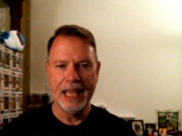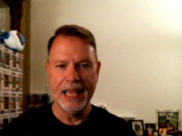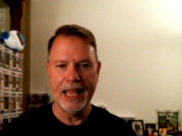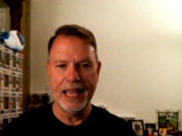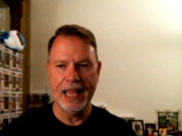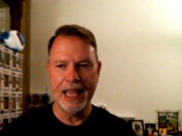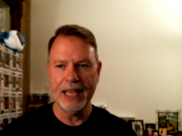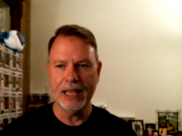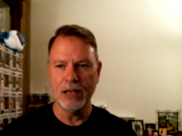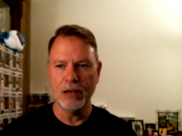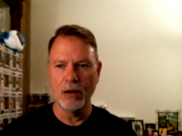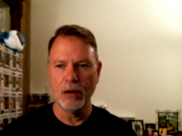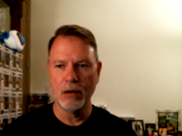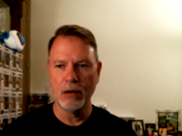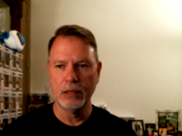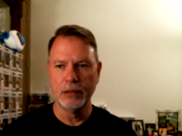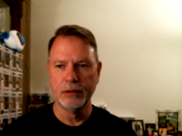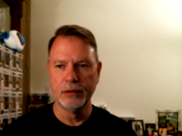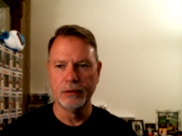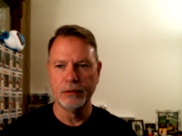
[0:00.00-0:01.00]
Hang
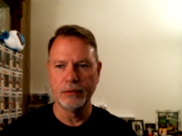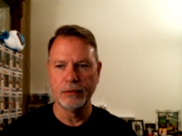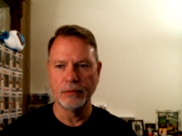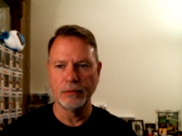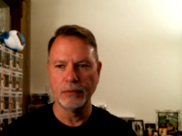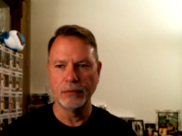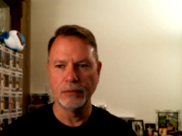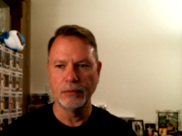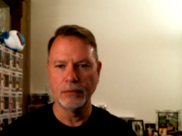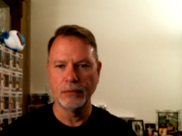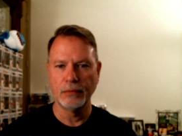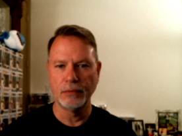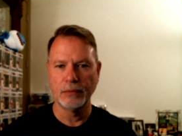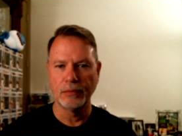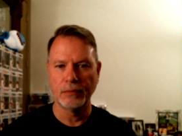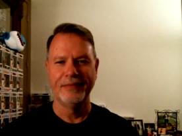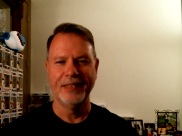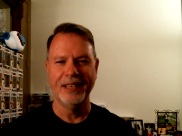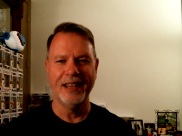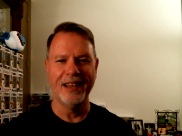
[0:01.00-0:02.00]
on.
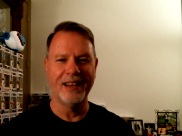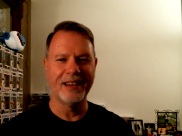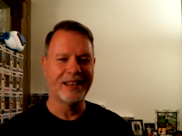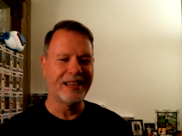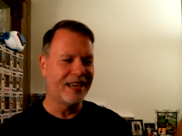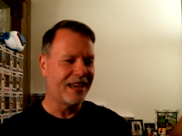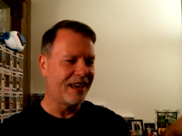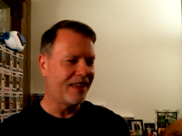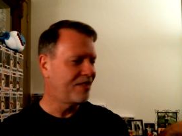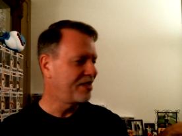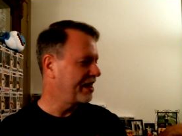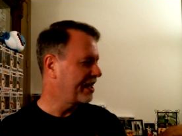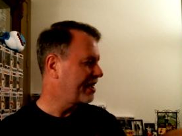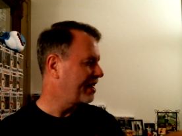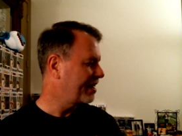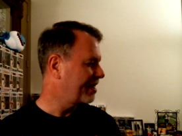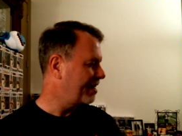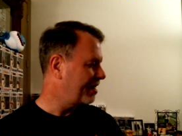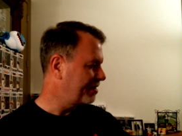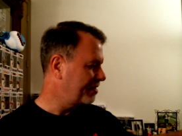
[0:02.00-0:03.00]
Yeah, okay. I think
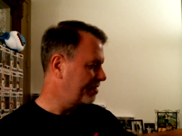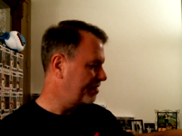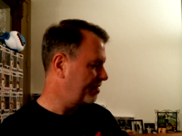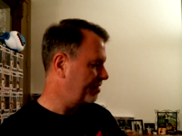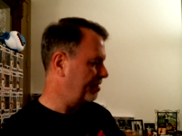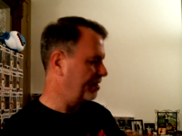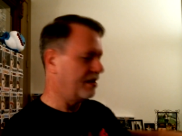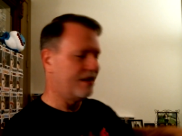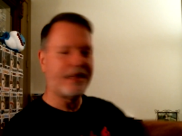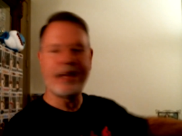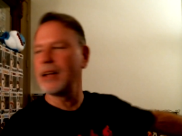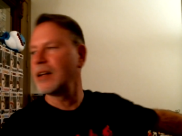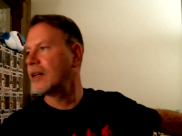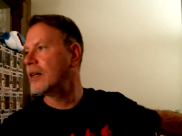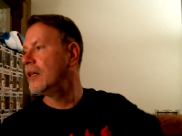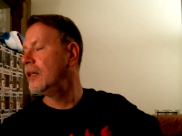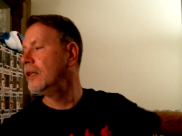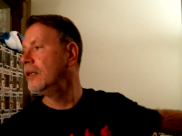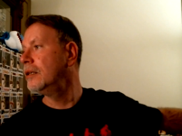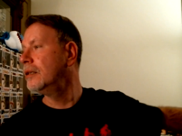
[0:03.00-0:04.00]
I got that
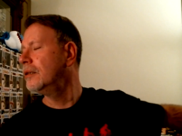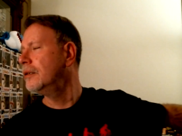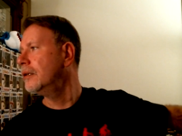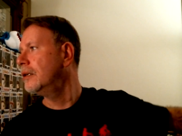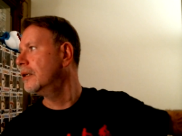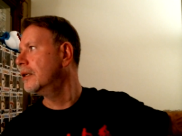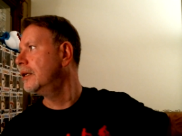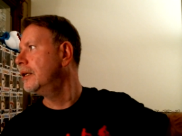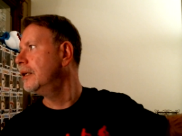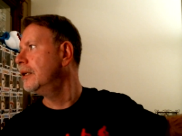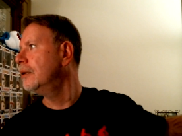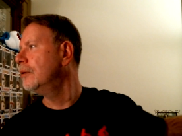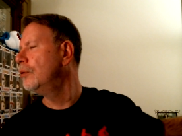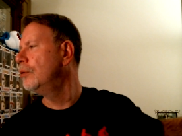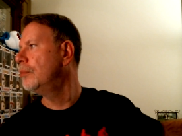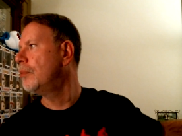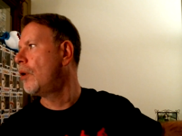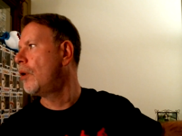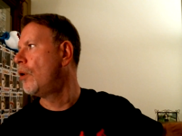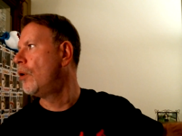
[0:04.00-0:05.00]
clear
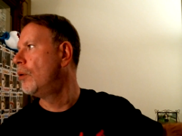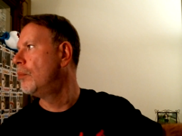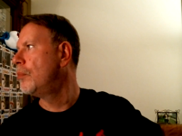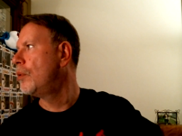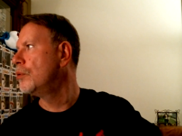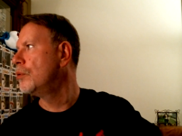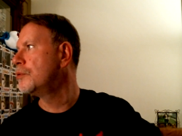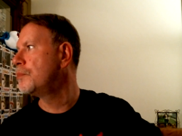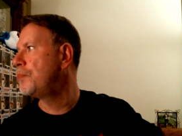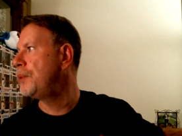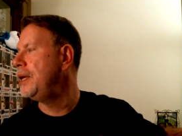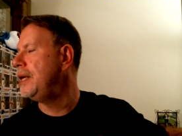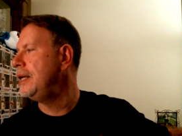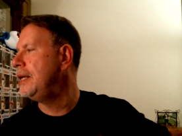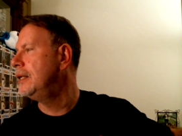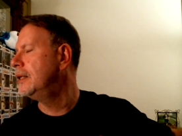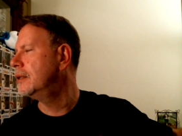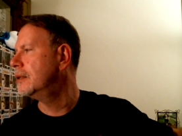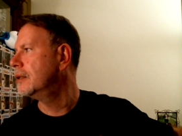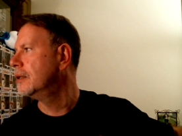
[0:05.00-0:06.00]
again. Ooh, almost
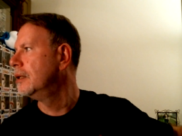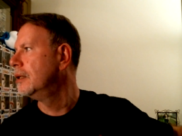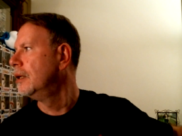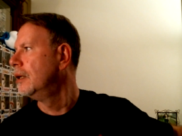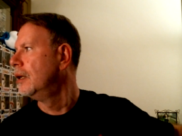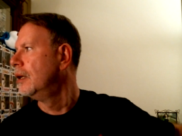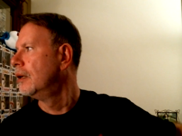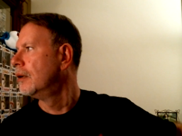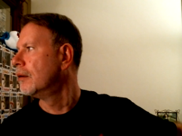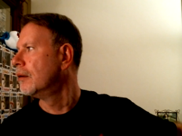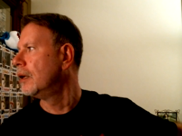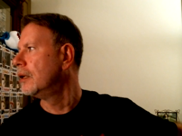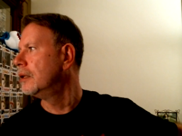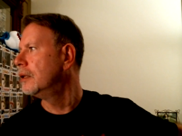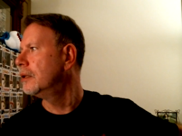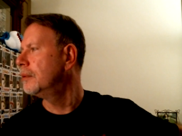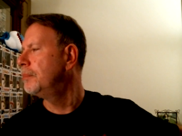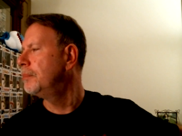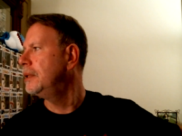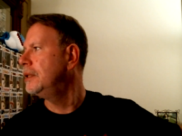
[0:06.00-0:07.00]
peaked. Uh,
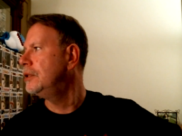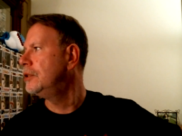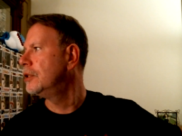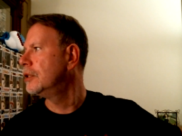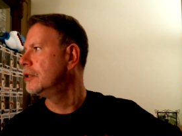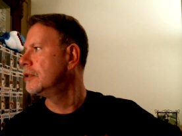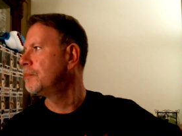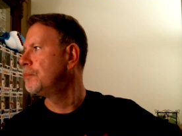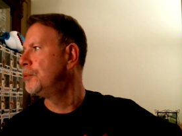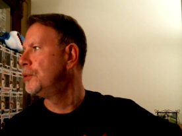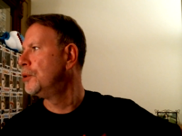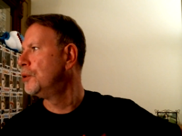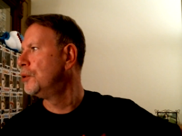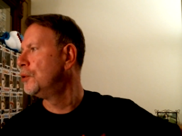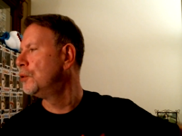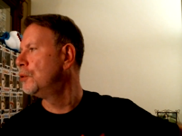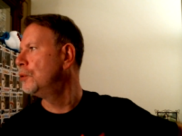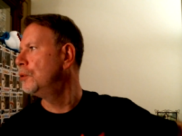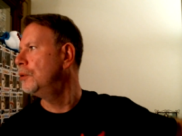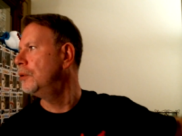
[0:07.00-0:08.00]
let me just
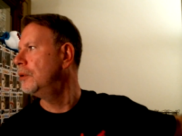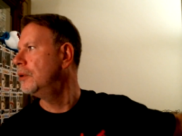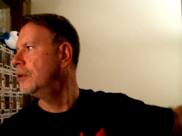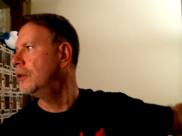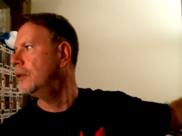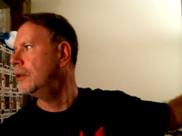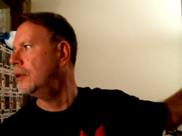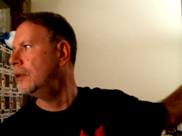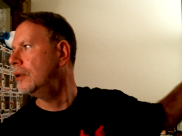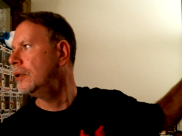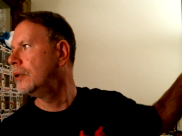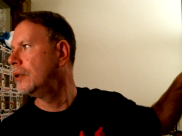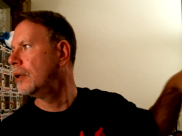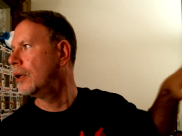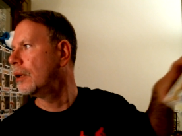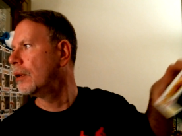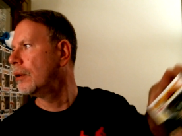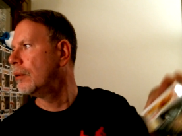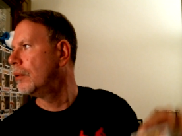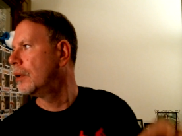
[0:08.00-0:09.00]
pull
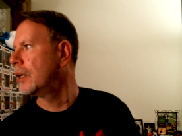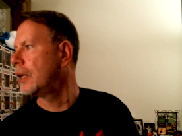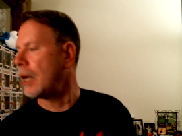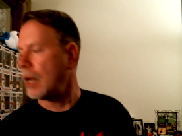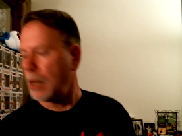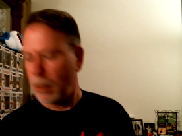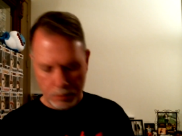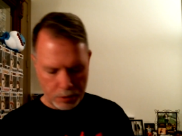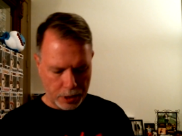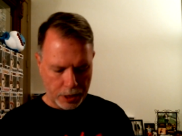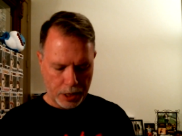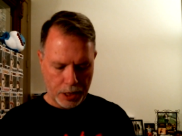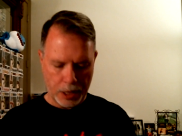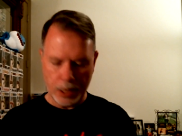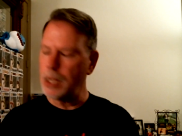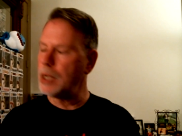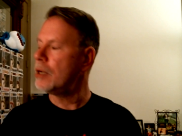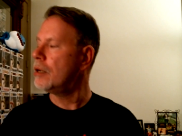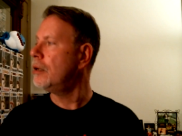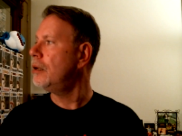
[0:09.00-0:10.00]
another one out
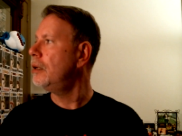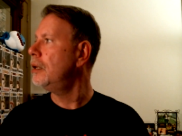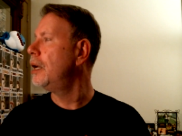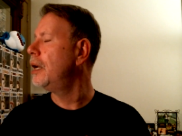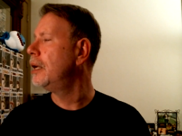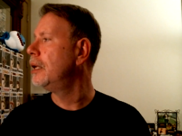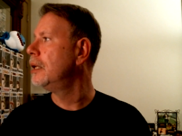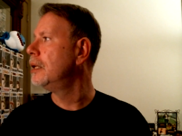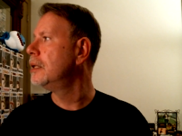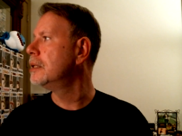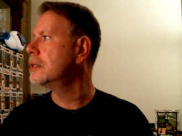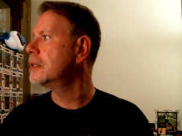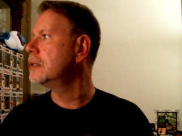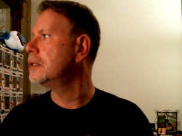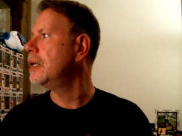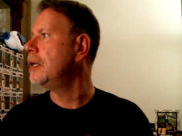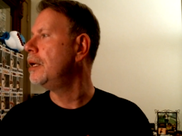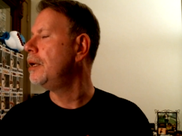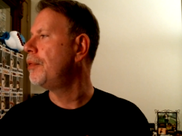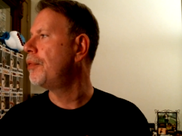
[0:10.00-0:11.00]
here. And let's
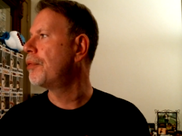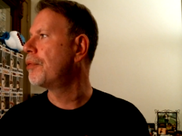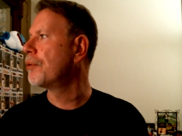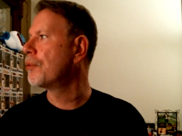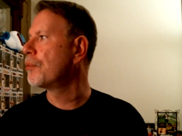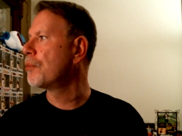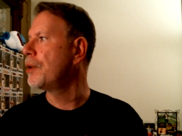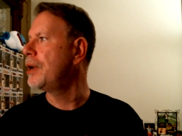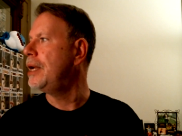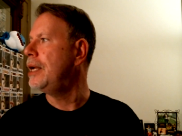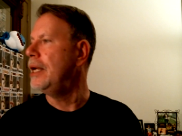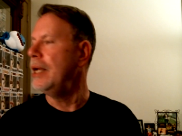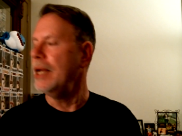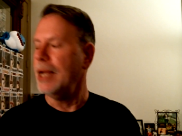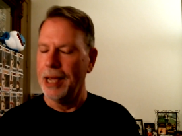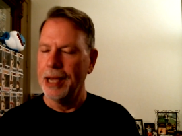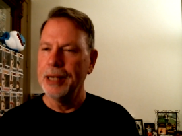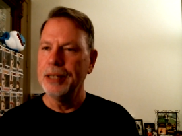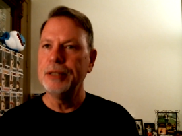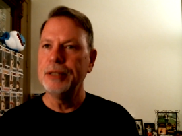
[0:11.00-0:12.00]
see. Three,
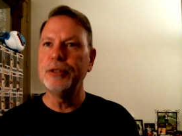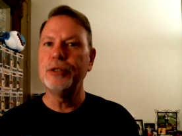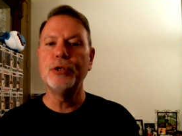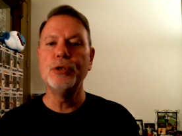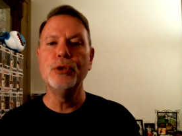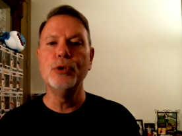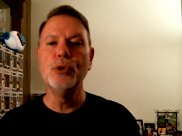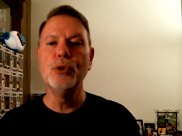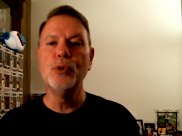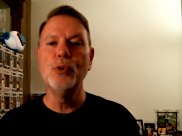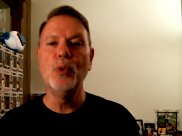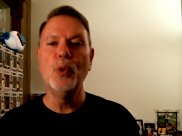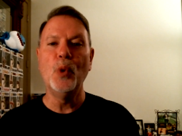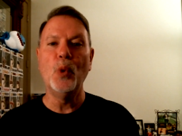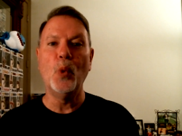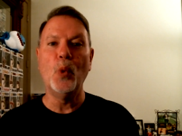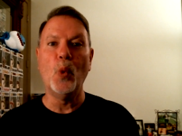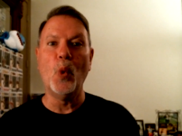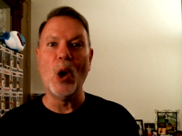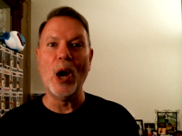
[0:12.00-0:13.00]
two,
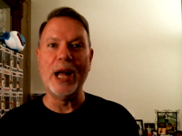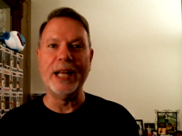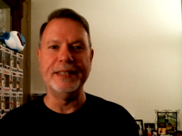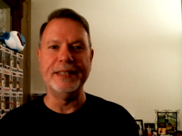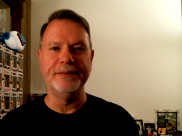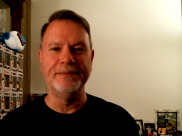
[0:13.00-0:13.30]
one.